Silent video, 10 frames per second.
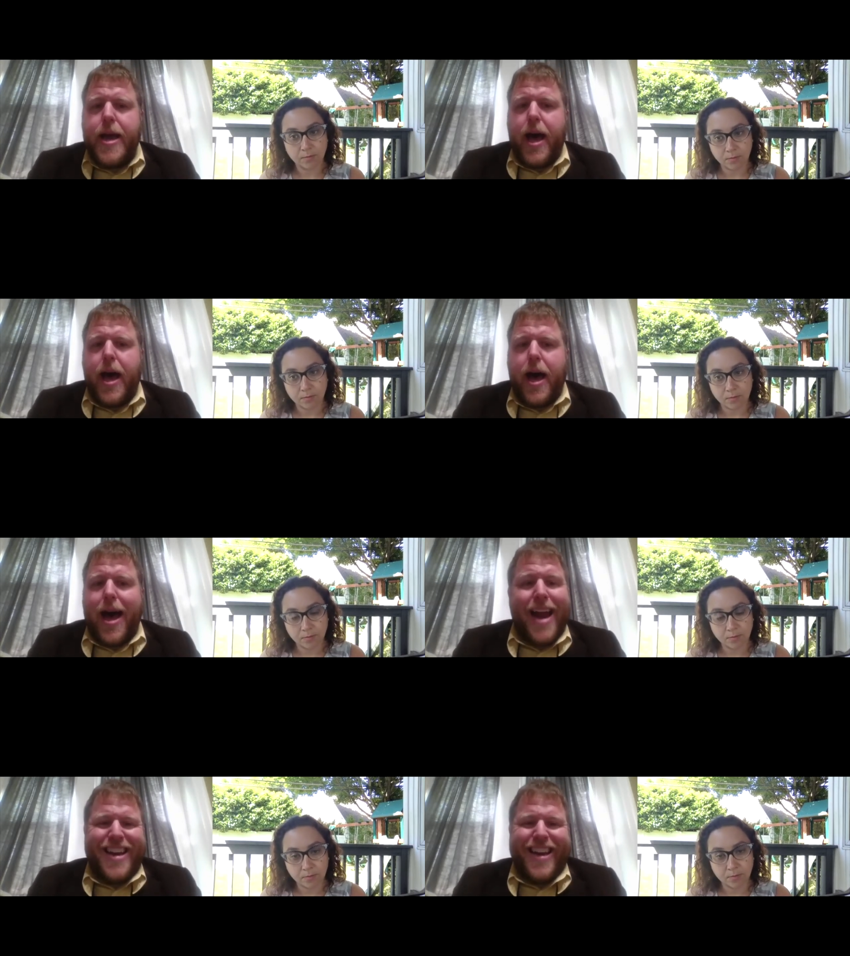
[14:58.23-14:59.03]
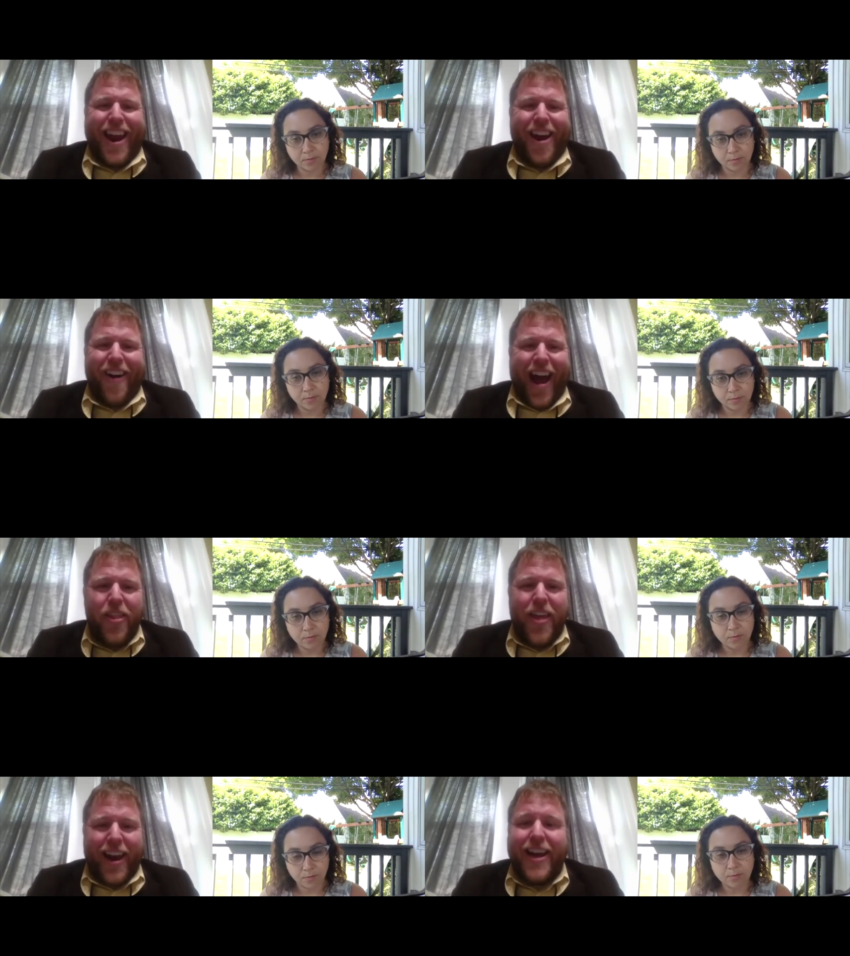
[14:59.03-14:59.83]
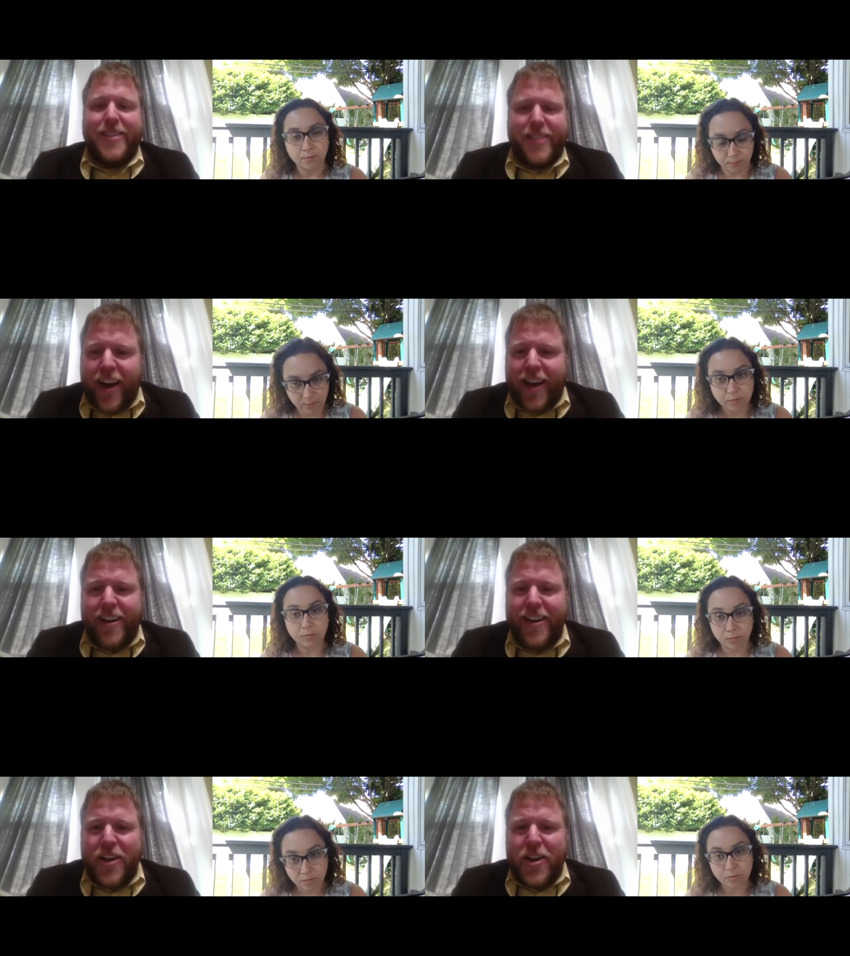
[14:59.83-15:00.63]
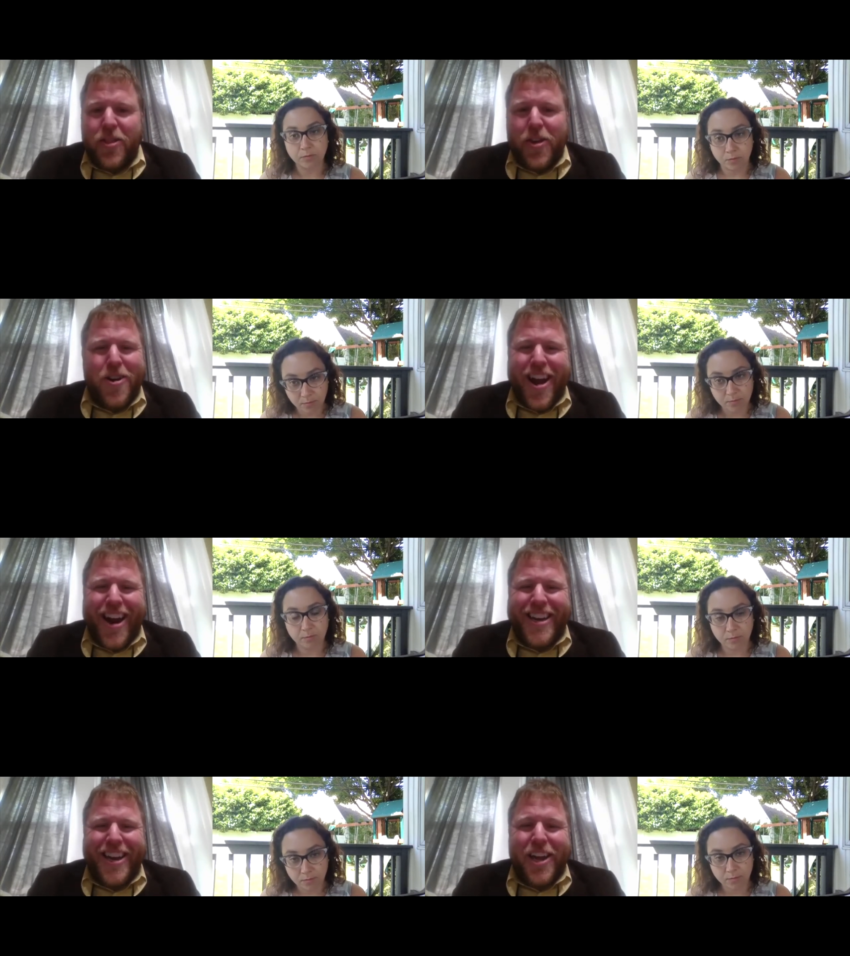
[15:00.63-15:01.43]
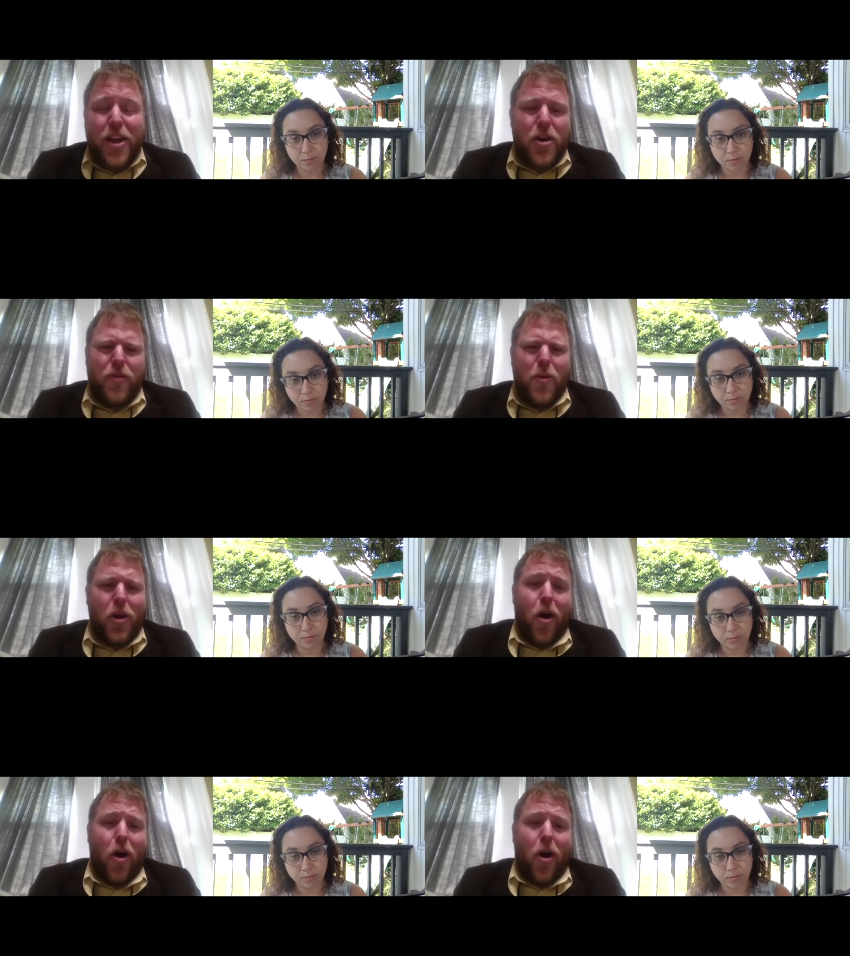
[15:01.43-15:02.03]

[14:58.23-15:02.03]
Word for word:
Speaker 1: Uh, I didn't care how that got done. There are 90, you know, if you want to call